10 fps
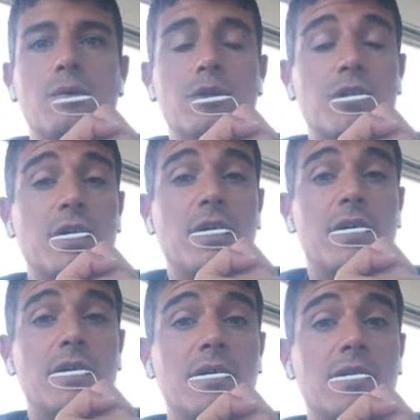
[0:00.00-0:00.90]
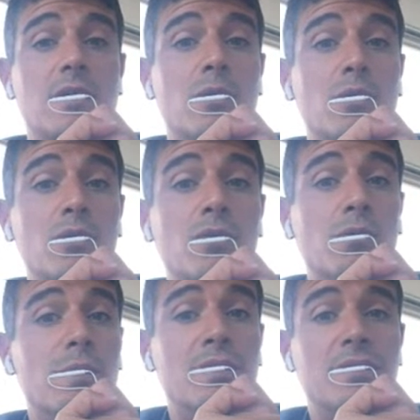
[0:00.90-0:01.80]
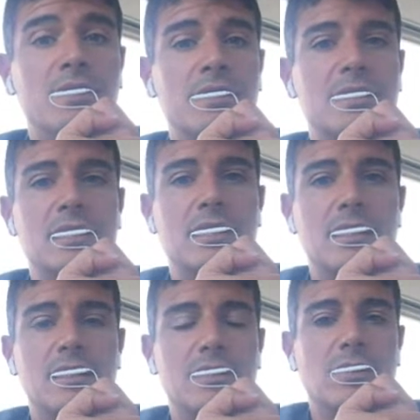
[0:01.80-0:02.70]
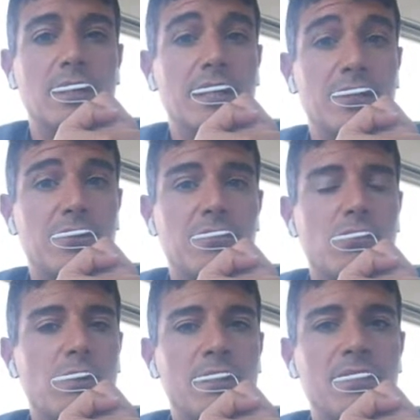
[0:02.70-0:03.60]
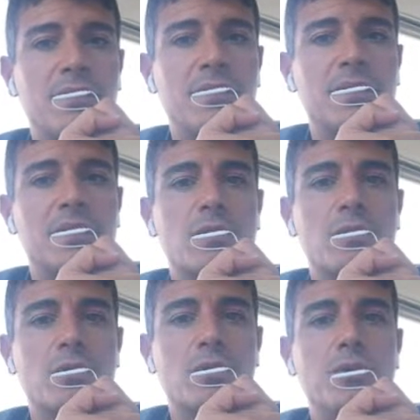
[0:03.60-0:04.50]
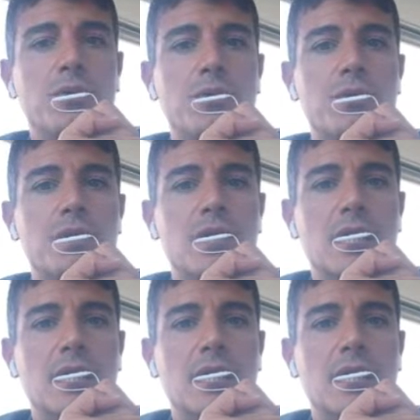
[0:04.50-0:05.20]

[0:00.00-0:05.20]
which are all the raw materials, so are natural raw materials, so we don't use